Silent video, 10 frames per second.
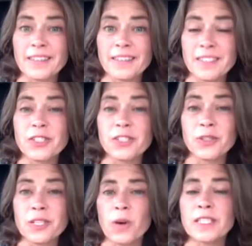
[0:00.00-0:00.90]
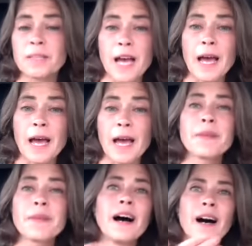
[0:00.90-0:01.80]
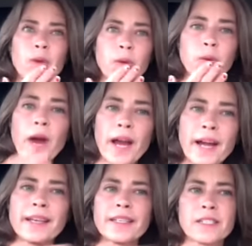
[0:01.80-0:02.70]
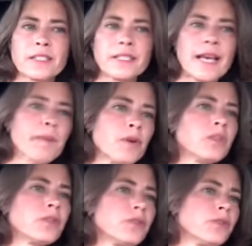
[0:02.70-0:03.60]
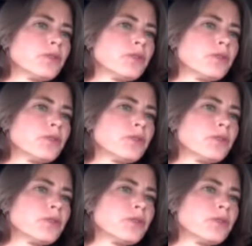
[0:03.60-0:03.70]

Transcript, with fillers: to do this for quite some time. Uh, we were waiting until Samuel, who